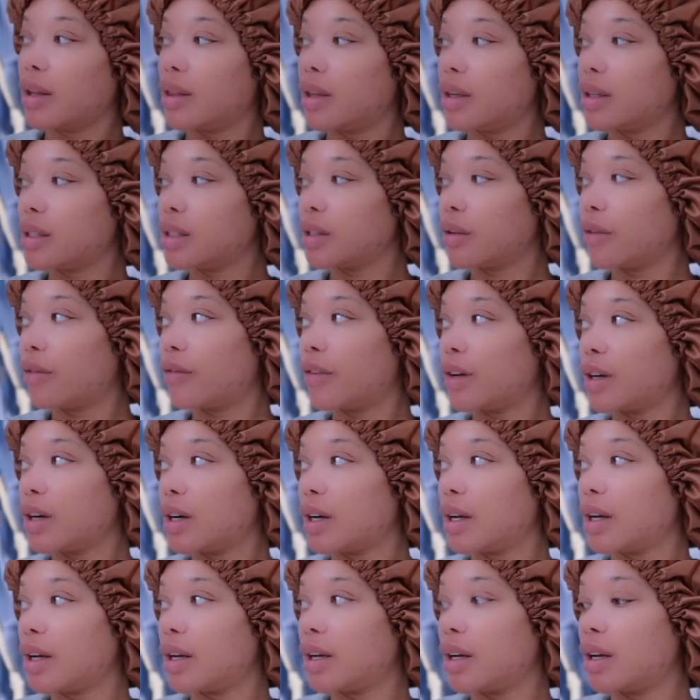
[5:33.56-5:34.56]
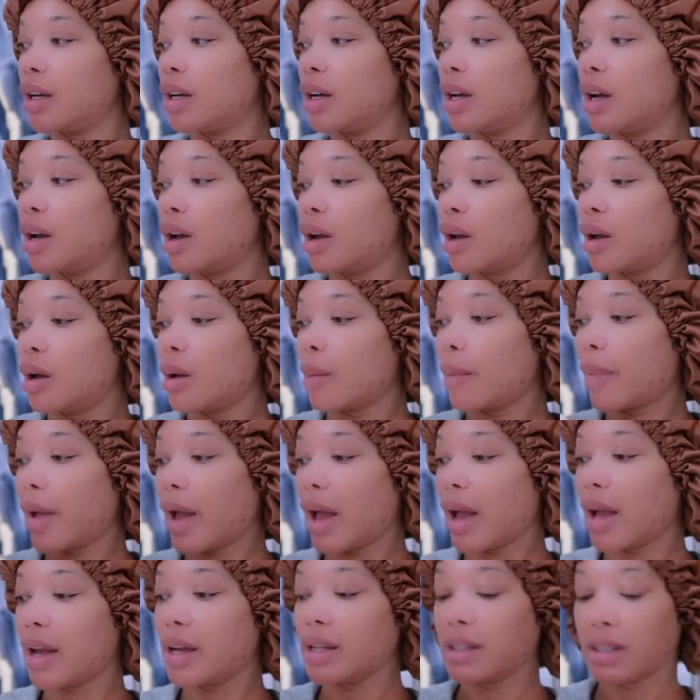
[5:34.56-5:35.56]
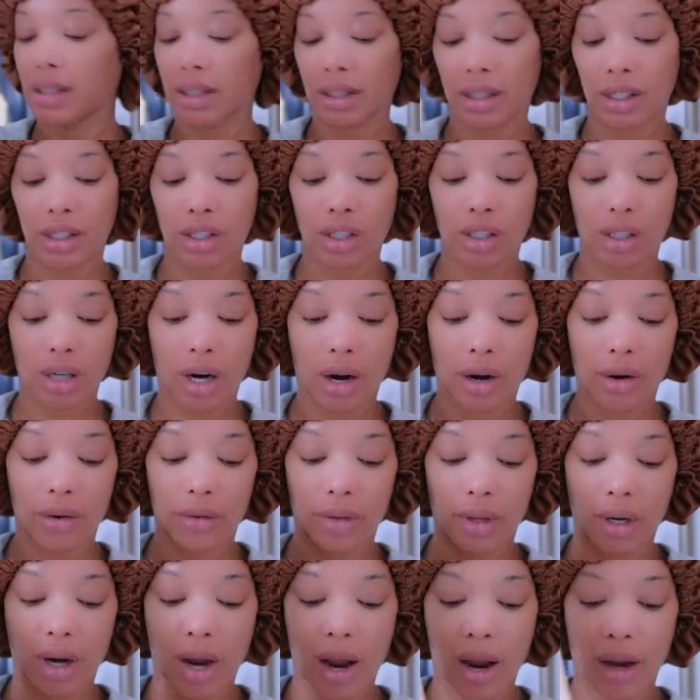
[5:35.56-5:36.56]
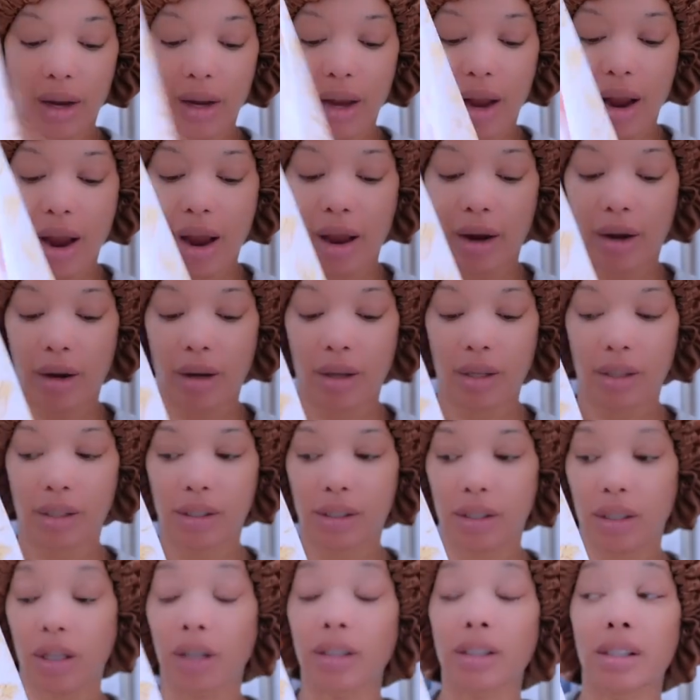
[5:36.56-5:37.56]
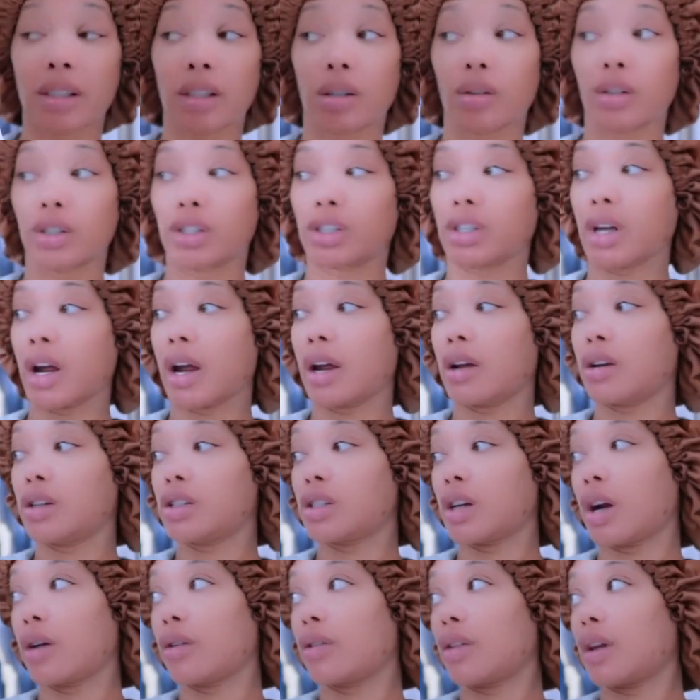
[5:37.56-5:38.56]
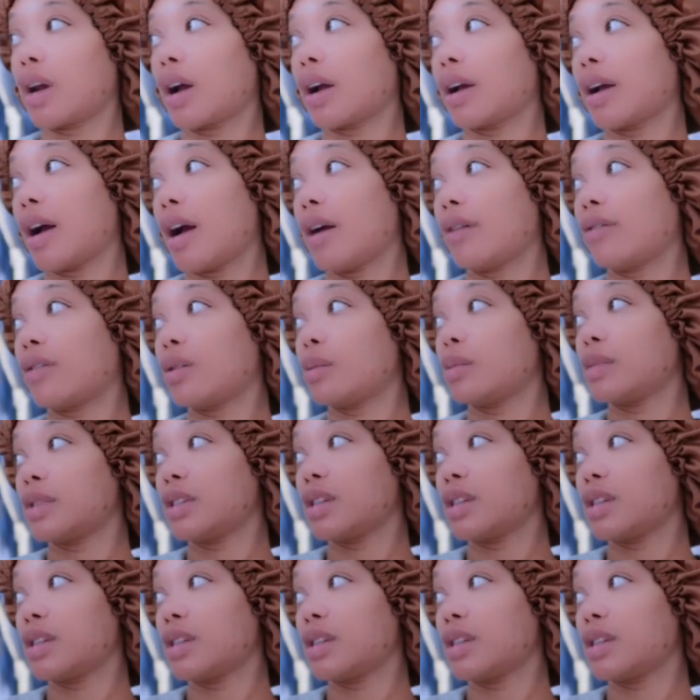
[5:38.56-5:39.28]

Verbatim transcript: this fun paisley shirt that I got, silk shirt, shirt that I got from